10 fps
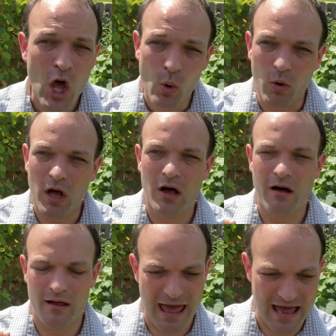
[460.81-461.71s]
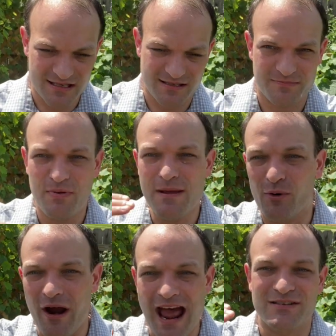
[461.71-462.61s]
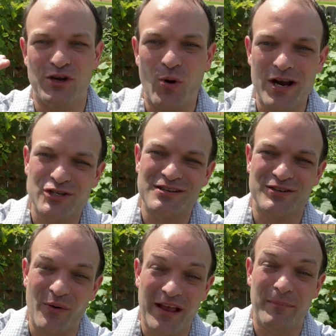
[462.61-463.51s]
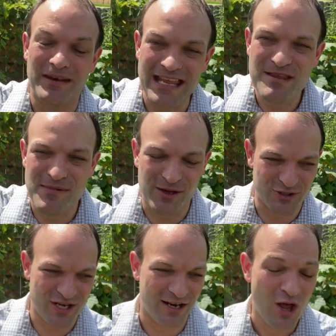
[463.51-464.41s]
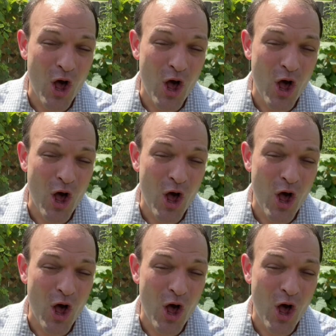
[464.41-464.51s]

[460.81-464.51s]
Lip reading: Well, as people are asking questions, it's going up an email chain.